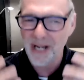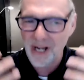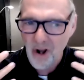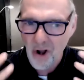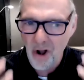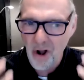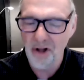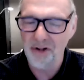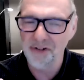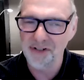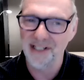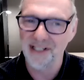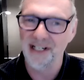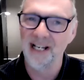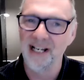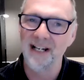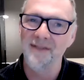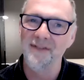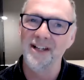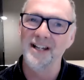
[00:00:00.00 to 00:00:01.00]
Uh, we're, we're
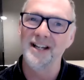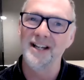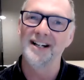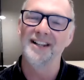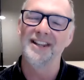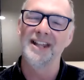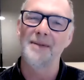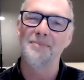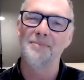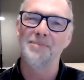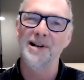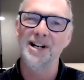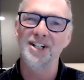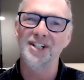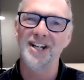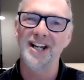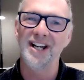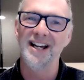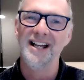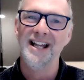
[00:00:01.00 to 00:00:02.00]
constantly living under that
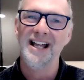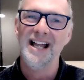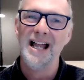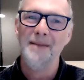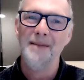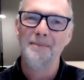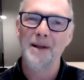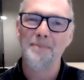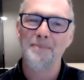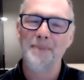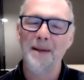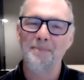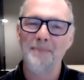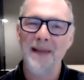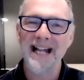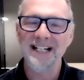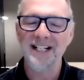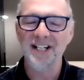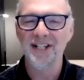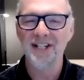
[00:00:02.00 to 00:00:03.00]
pressure. But but
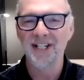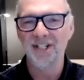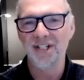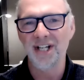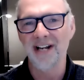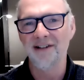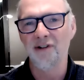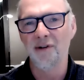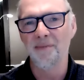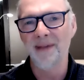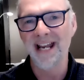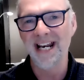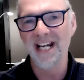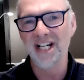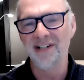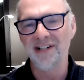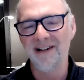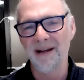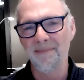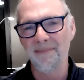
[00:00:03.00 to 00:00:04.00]
back to this general
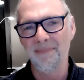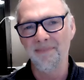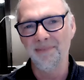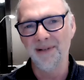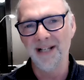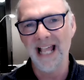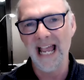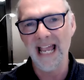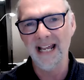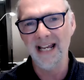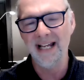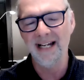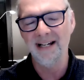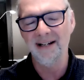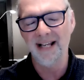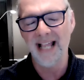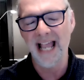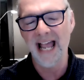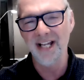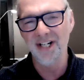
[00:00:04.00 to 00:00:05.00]
manager, he
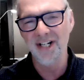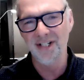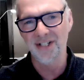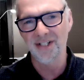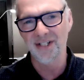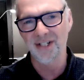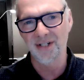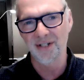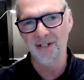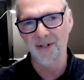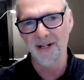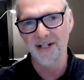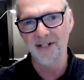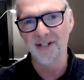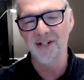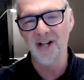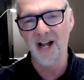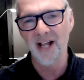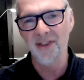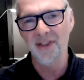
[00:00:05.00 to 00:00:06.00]
engaged us to do a
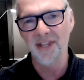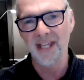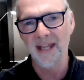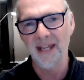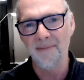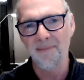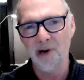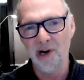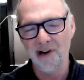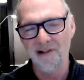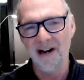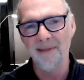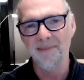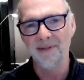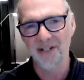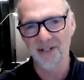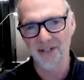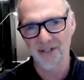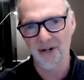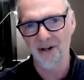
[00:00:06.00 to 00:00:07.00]
design thinking program and to
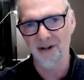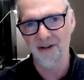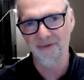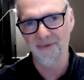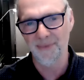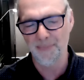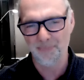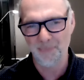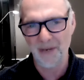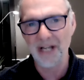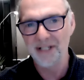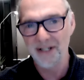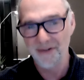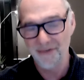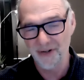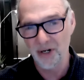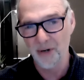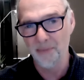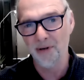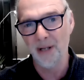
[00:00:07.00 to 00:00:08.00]
solve a
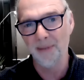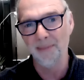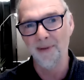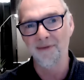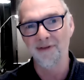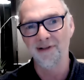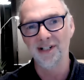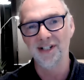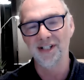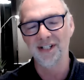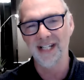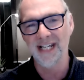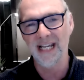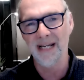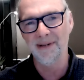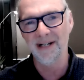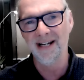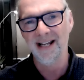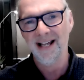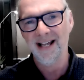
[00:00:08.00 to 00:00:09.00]
difficult problem for his team.
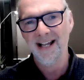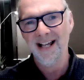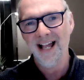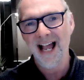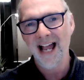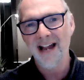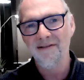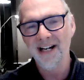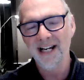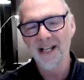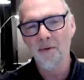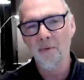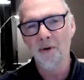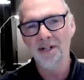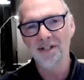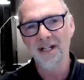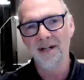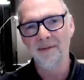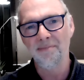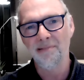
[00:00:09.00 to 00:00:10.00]
And I really
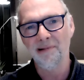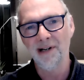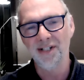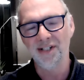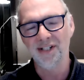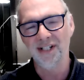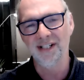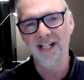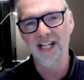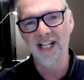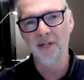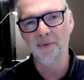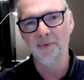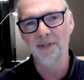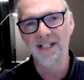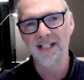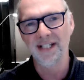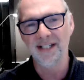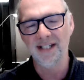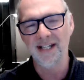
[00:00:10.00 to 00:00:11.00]
wasn't impressed, and neither was
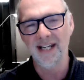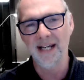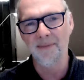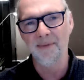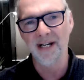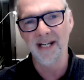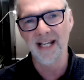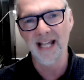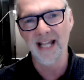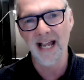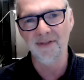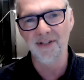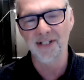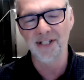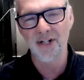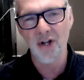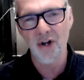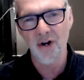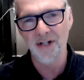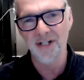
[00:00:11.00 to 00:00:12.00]
his team, when he gave us
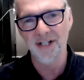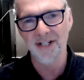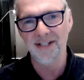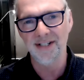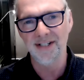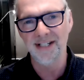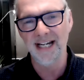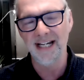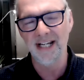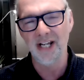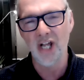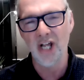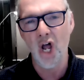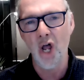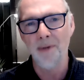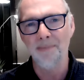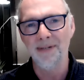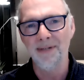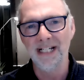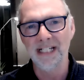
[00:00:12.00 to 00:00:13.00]
a condescending
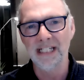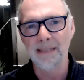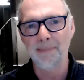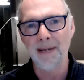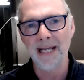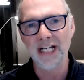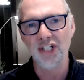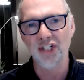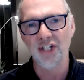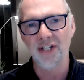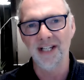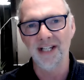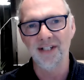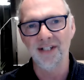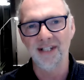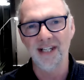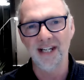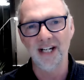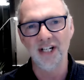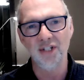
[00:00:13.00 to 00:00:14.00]
opening speech and then
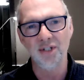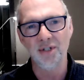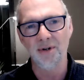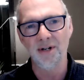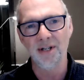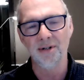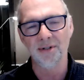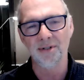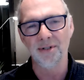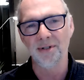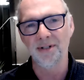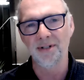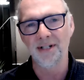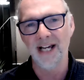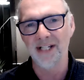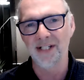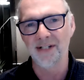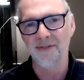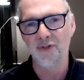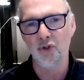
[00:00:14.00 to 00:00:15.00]
said, Enjoy your two
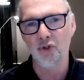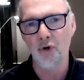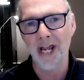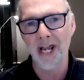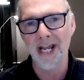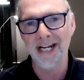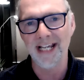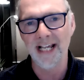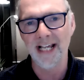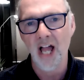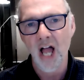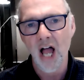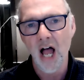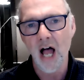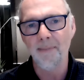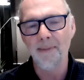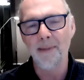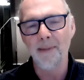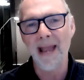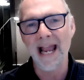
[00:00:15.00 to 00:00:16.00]
days of training. I'll
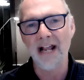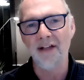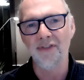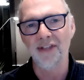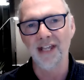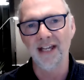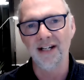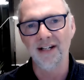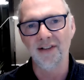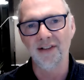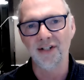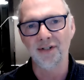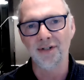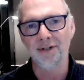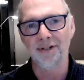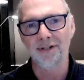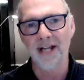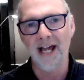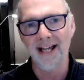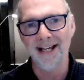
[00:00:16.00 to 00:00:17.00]
be back at the end of the two
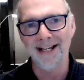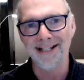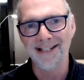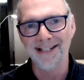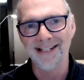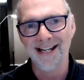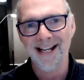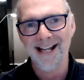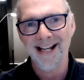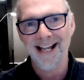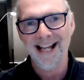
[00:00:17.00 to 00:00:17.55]
days.